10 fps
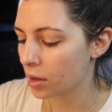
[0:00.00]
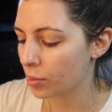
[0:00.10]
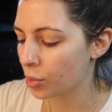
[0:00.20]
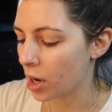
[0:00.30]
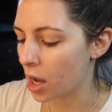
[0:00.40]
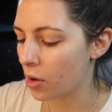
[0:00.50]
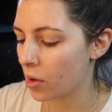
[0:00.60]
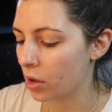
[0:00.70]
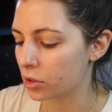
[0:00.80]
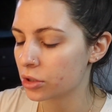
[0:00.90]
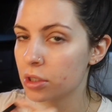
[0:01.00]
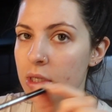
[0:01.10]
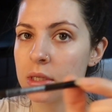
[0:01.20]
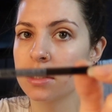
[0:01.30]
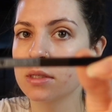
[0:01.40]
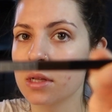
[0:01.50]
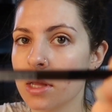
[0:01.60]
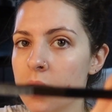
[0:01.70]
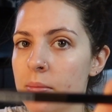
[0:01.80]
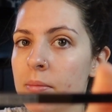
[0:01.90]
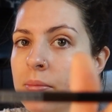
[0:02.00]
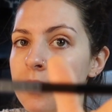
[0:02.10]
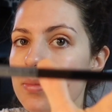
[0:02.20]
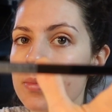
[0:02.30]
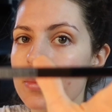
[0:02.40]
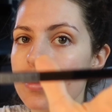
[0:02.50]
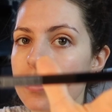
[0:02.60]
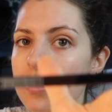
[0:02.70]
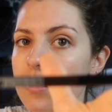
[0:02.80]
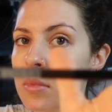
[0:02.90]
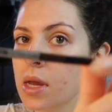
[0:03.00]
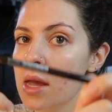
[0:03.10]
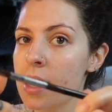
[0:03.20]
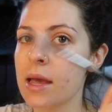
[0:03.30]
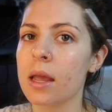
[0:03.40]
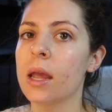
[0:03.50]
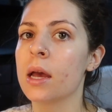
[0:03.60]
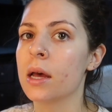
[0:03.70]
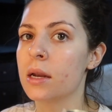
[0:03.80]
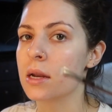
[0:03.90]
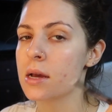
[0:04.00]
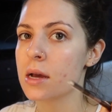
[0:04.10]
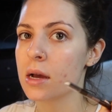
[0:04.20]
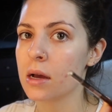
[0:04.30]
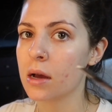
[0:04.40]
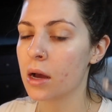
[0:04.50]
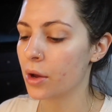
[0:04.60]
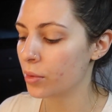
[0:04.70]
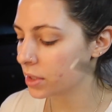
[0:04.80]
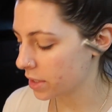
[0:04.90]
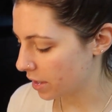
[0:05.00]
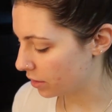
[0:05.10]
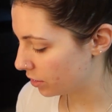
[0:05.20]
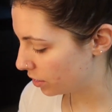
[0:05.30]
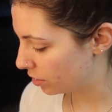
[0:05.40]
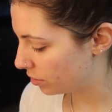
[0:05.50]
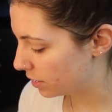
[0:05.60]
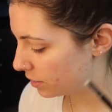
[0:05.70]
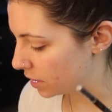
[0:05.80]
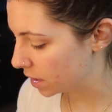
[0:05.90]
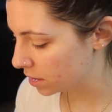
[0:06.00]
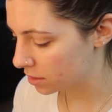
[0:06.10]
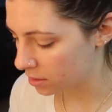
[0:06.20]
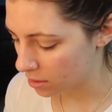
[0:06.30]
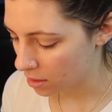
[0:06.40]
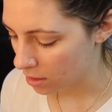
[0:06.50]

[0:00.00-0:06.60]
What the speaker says: Brow Ultra Slim, and I would tell you that this,